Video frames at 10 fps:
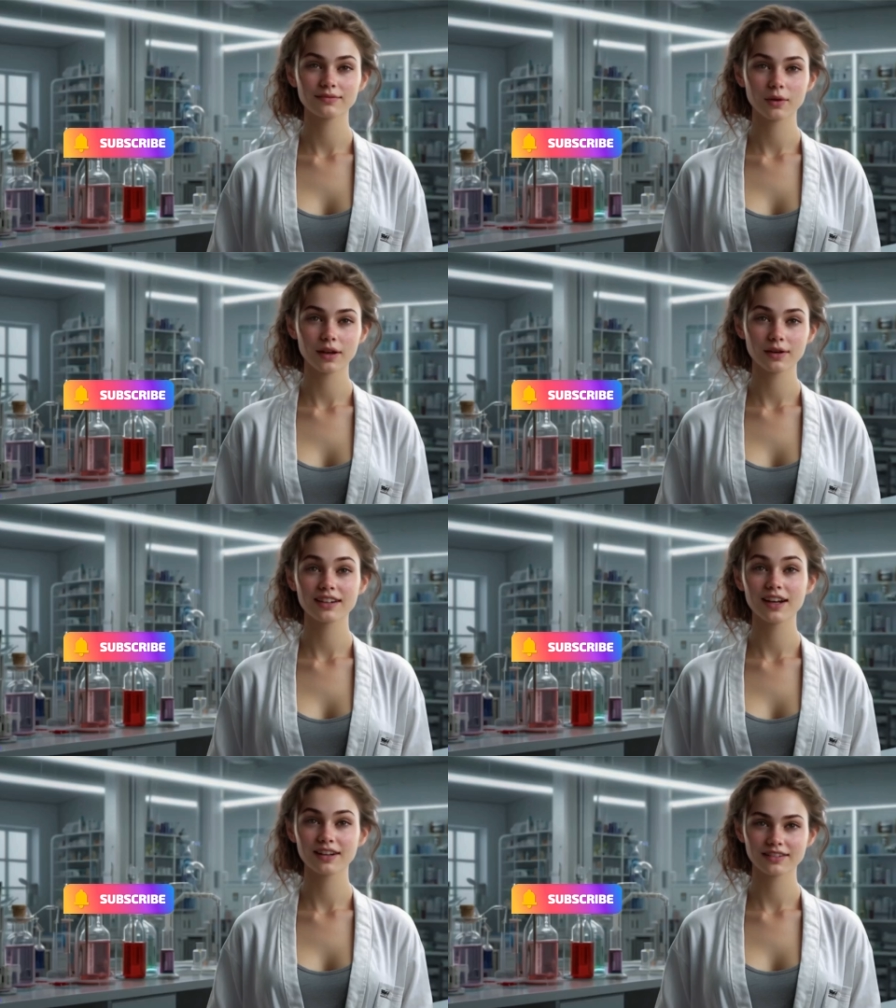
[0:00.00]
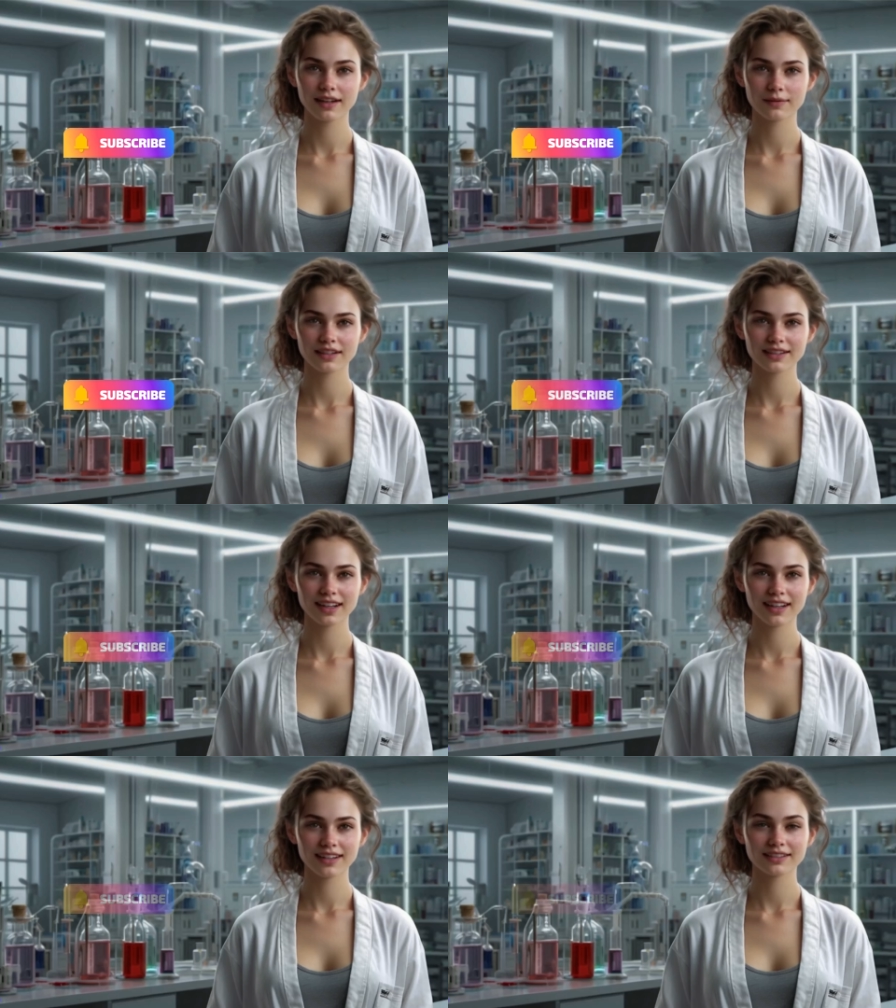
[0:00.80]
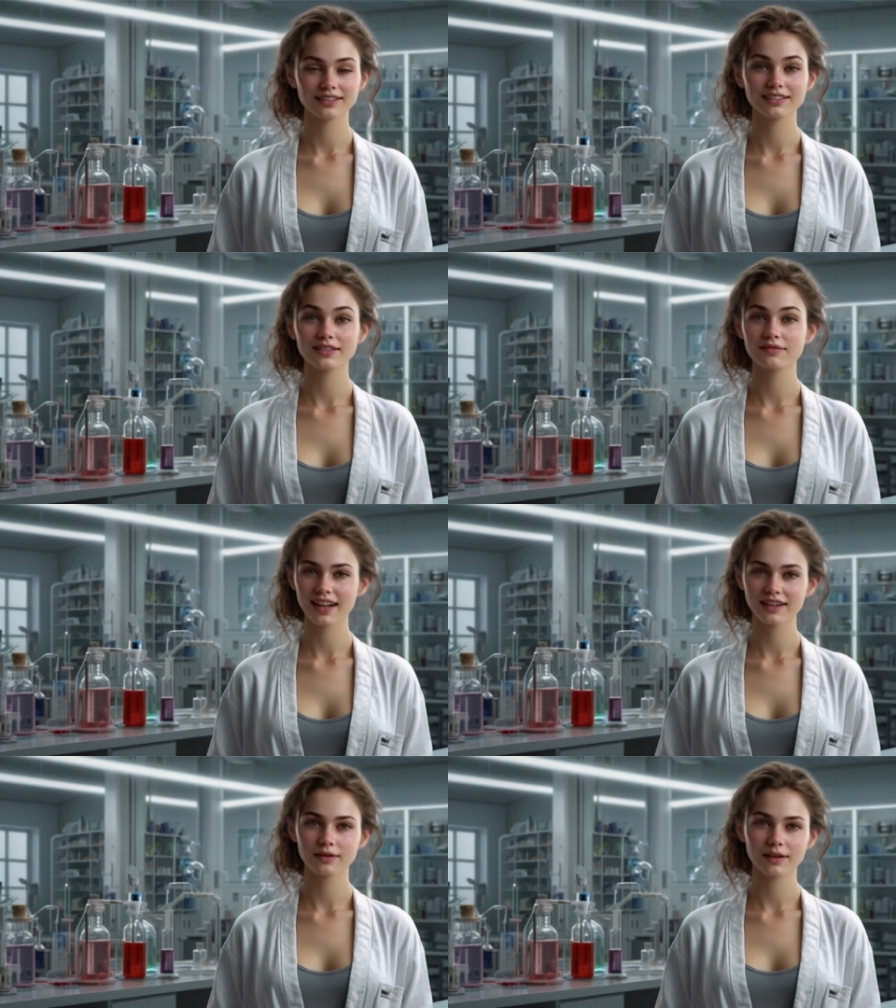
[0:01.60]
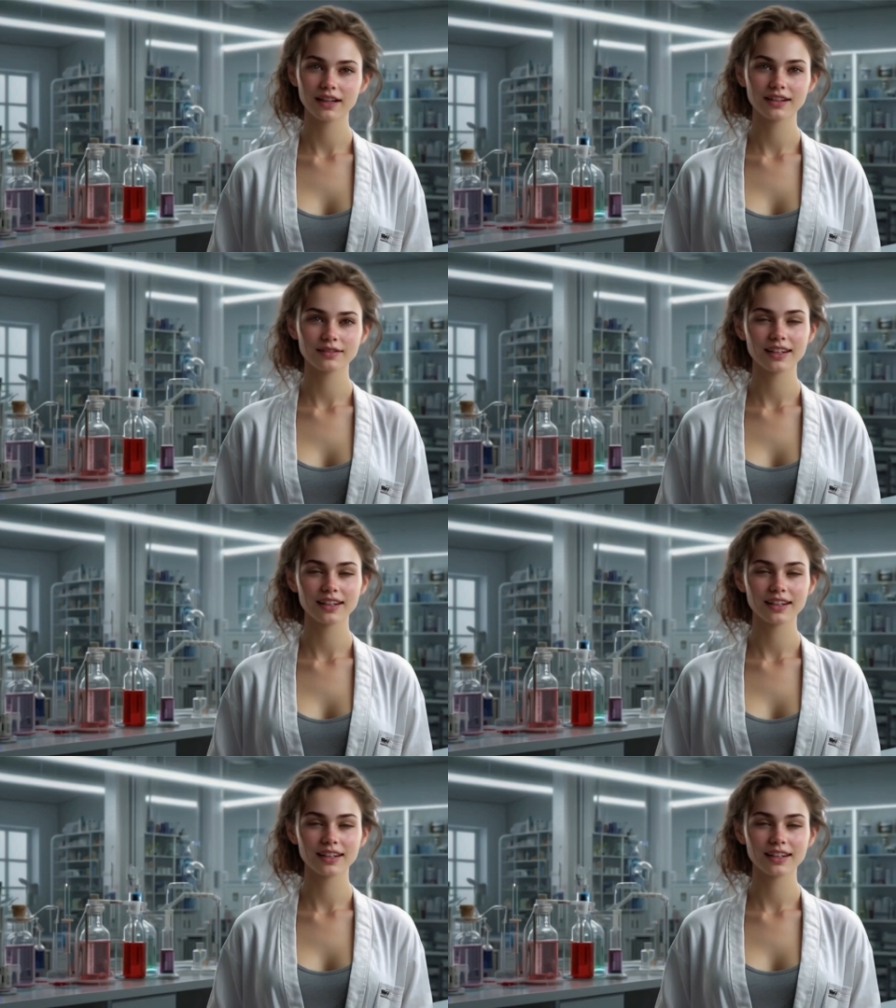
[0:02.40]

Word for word: where we dive deep into science, anatomy,